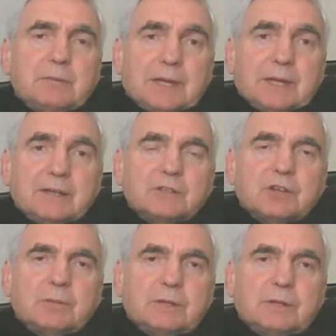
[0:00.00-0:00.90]
my main
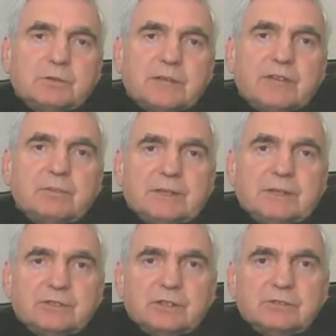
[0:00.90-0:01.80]
enjoyment was having
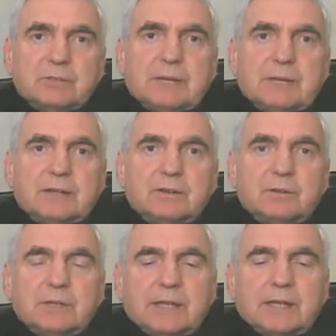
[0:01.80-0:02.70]
my children back
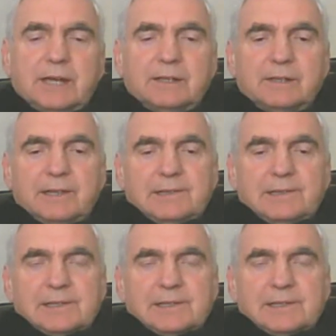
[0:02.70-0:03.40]
on the weekend.